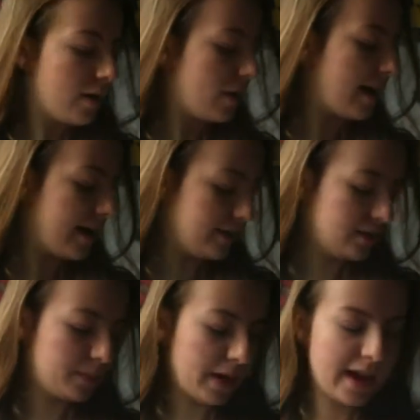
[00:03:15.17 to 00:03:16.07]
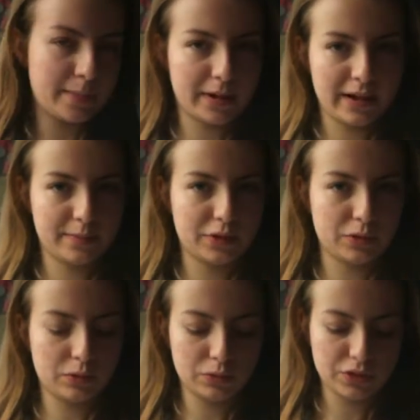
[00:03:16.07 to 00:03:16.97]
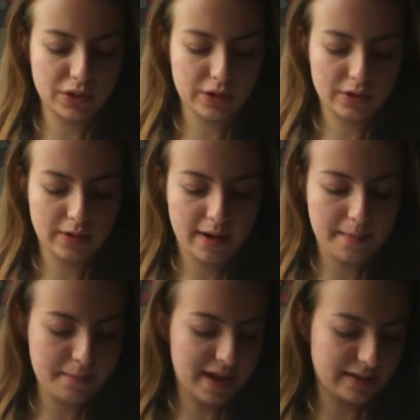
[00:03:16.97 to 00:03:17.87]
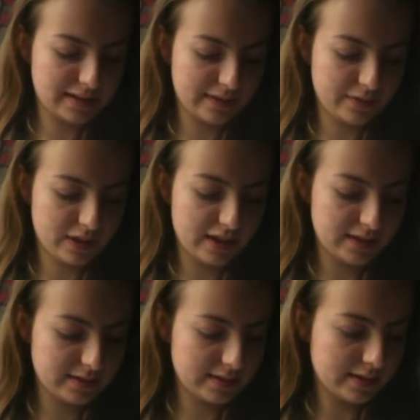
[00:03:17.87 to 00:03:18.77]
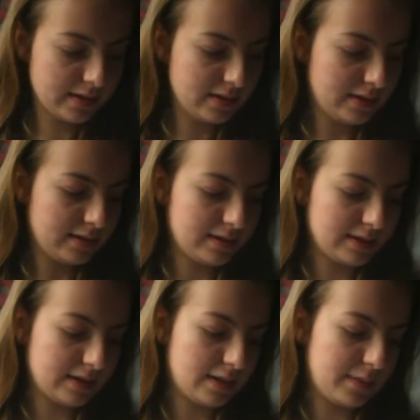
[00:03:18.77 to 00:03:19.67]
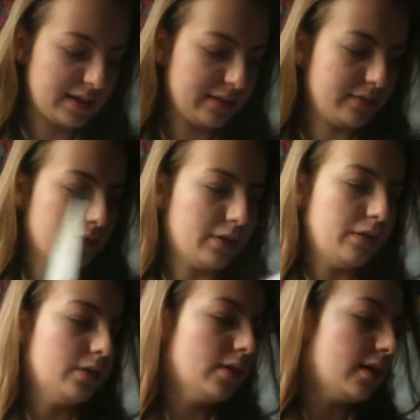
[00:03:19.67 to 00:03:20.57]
and paper clips are also amazing for this. So it's going to be difficult.